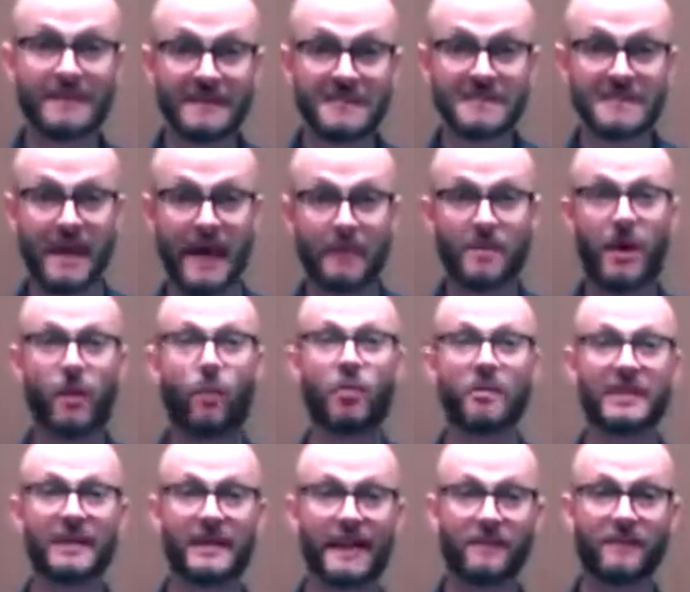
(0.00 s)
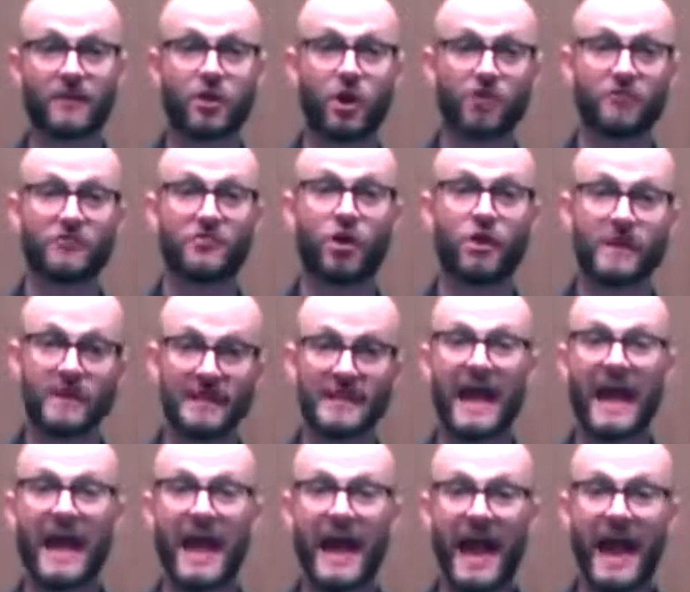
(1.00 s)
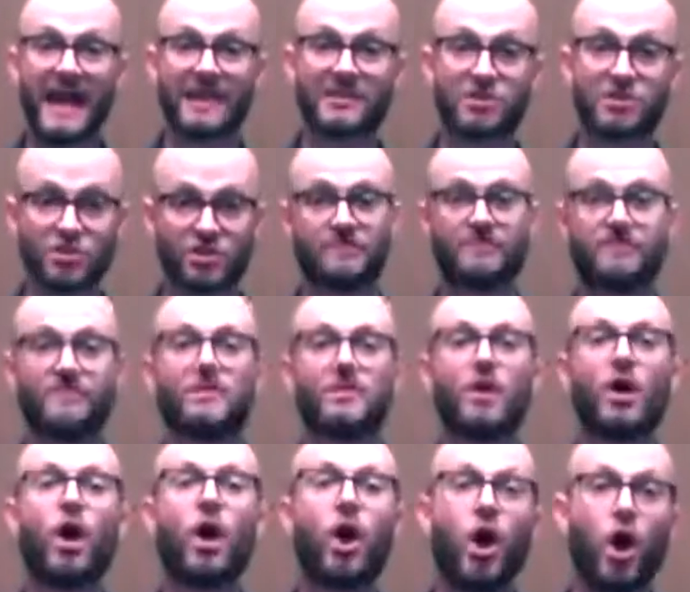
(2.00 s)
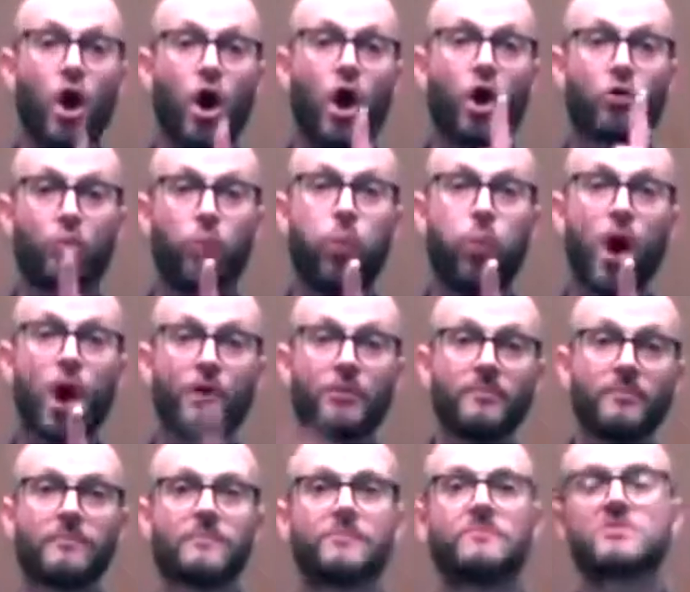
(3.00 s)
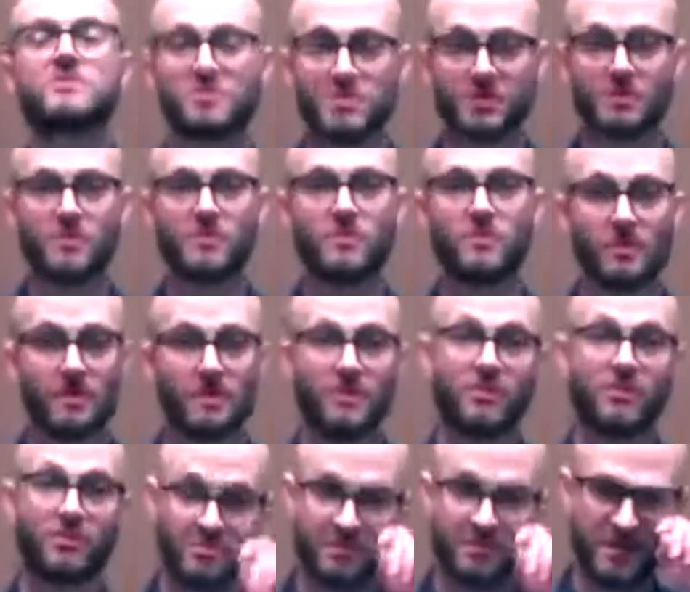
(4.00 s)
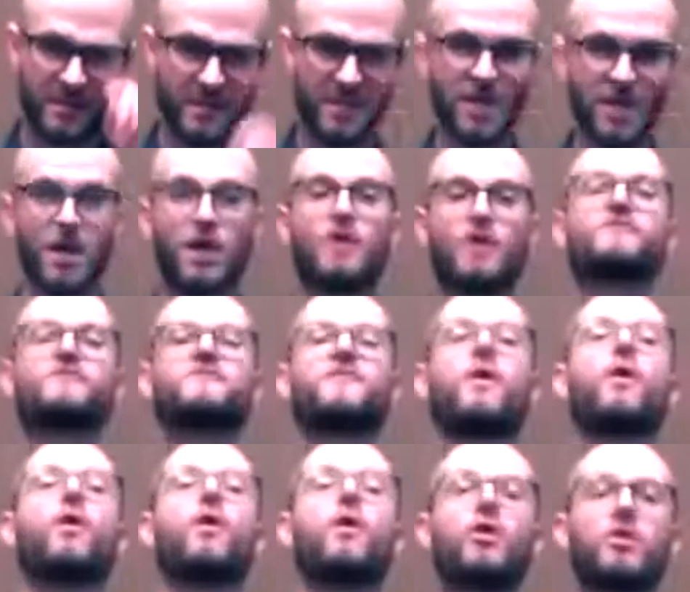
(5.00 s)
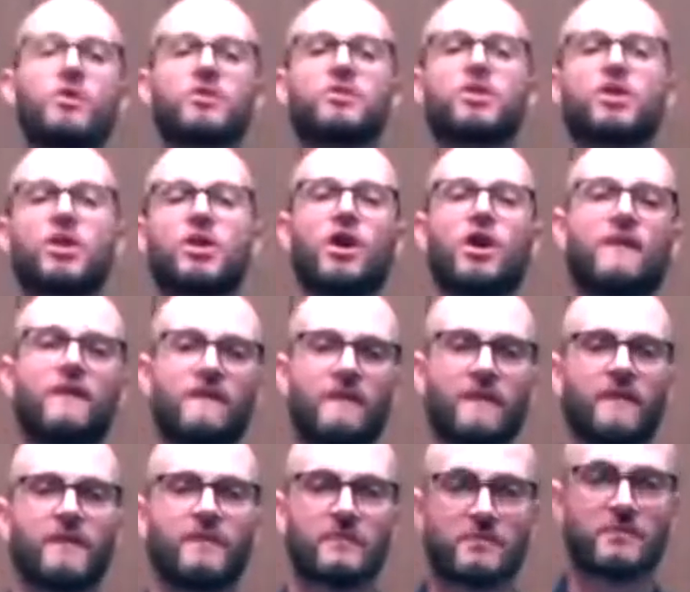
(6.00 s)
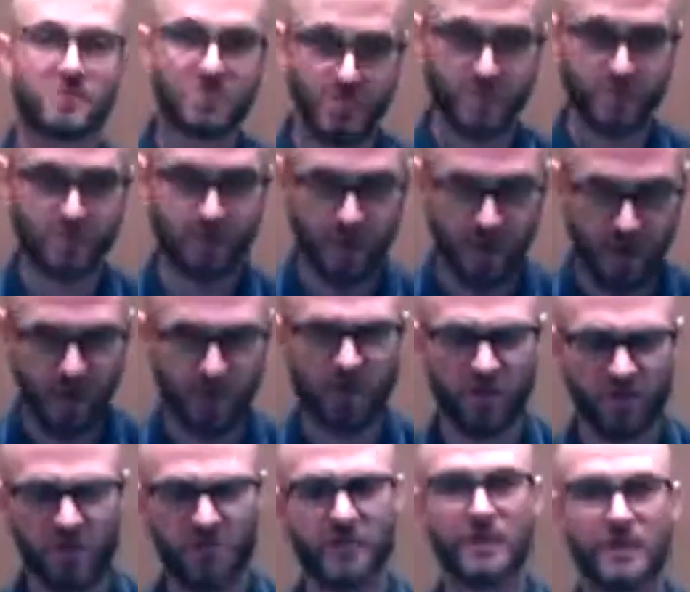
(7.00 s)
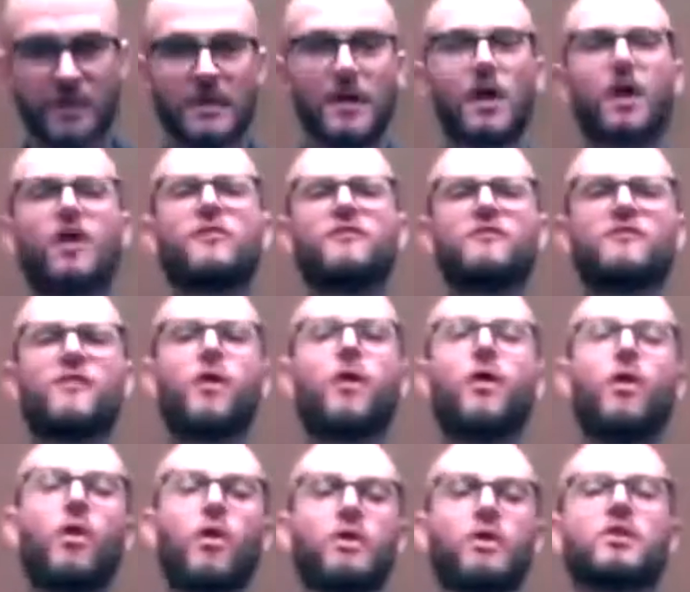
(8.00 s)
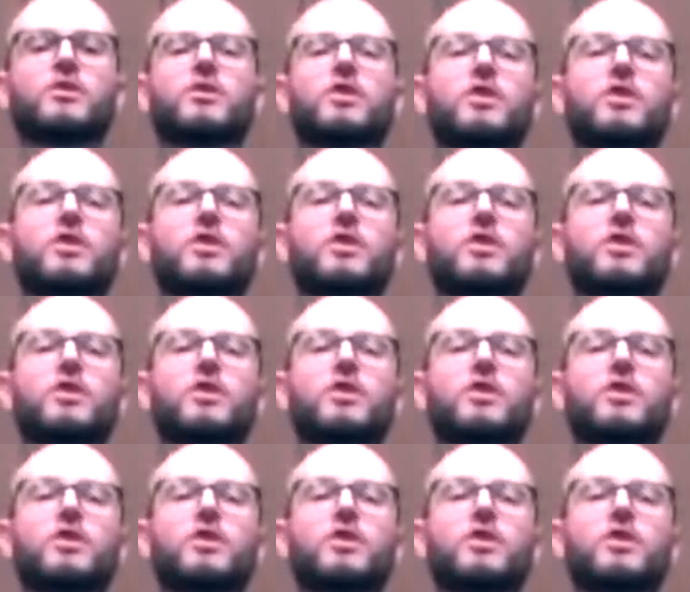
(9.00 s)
This time, I want you to get the coffee on the edge. On one, two, three, four, two, three, four.